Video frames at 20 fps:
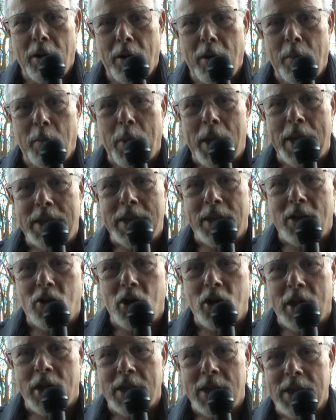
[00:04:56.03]

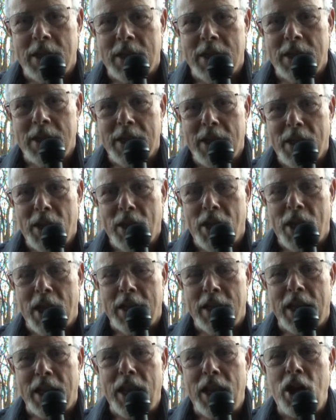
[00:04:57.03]
messages
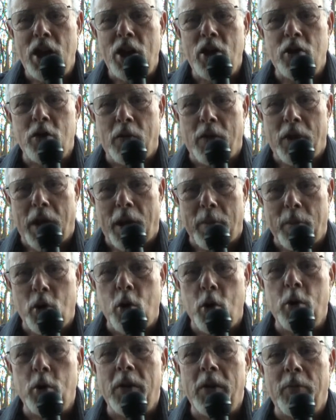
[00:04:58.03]
that each of them
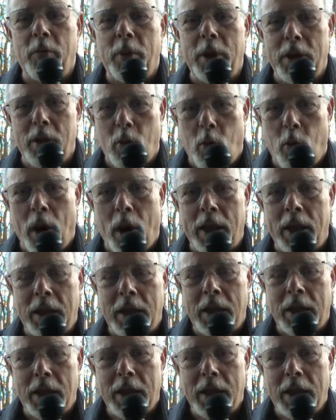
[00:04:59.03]
could have been the one